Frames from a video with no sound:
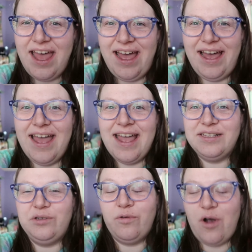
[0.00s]

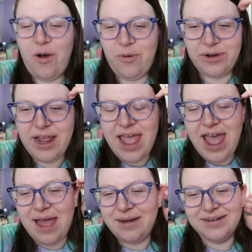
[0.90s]
has grown
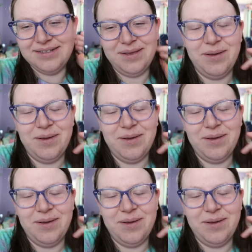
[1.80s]
and